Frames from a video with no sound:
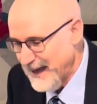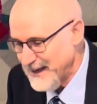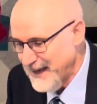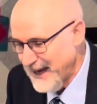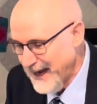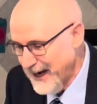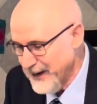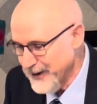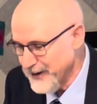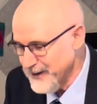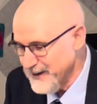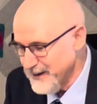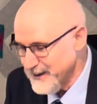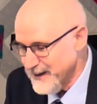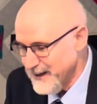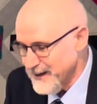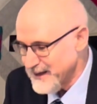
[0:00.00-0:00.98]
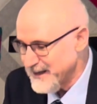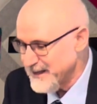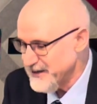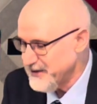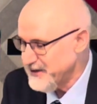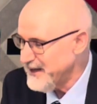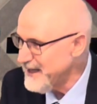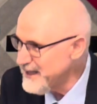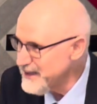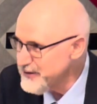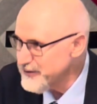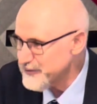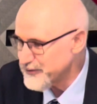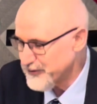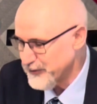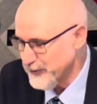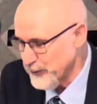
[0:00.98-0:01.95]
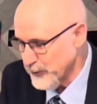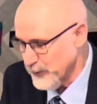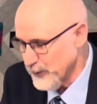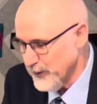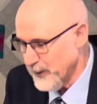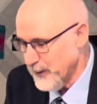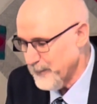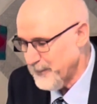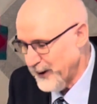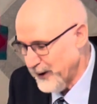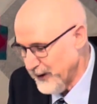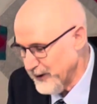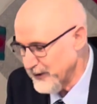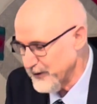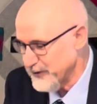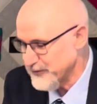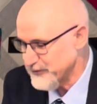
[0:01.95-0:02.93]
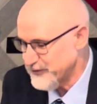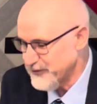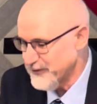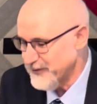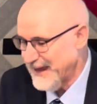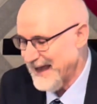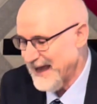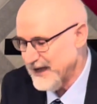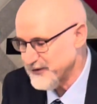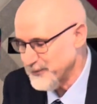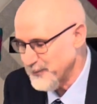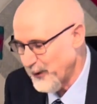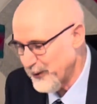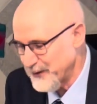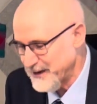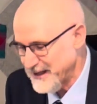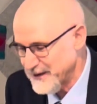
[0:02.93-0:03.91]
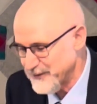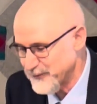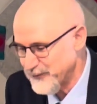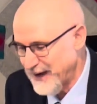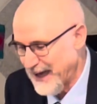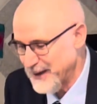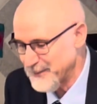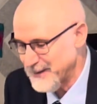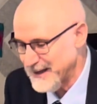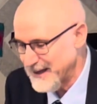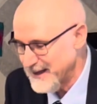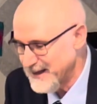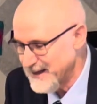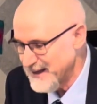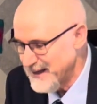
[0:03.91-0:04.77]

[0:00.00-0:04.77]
And Herod continued to purge the Hasmonean family.